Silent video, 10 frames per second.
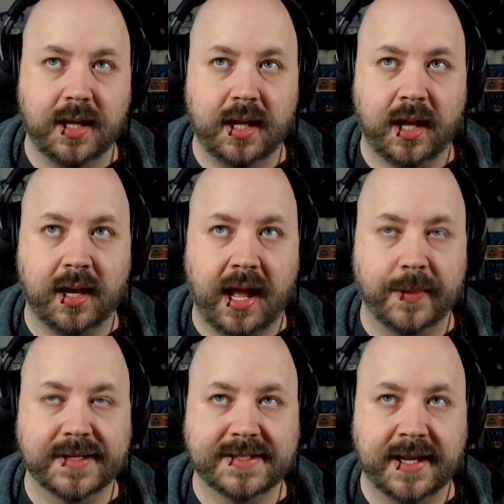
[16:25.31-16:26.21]
in,
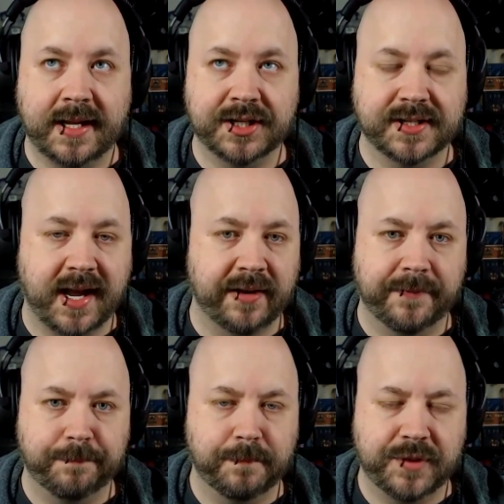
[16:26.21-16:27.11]
I would say, just kind
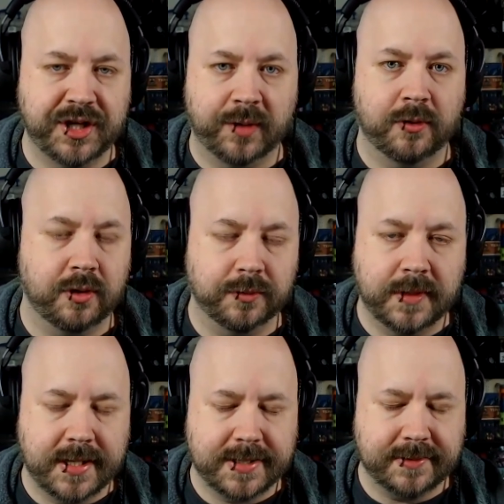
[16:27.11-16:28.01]
of
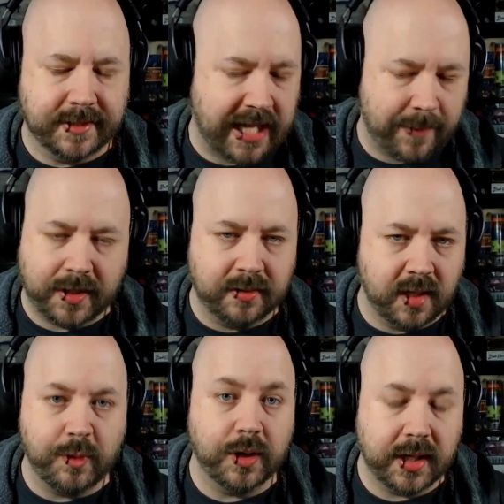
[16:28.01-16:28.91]
general the gaming
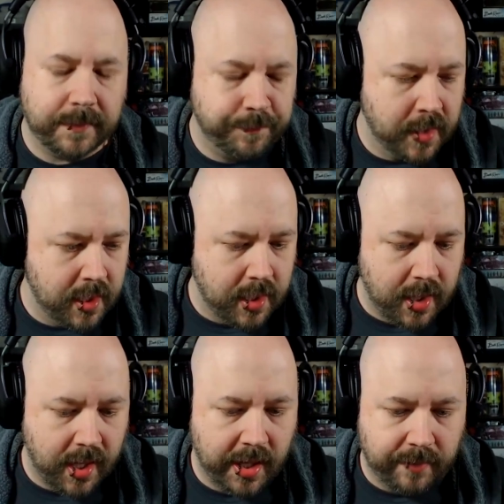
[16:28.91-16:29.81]
community.
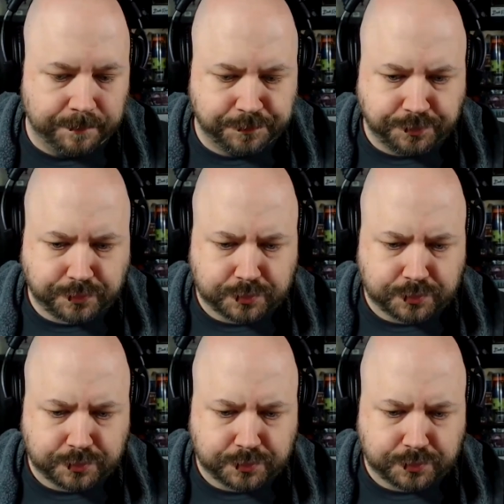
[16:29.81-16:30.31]
And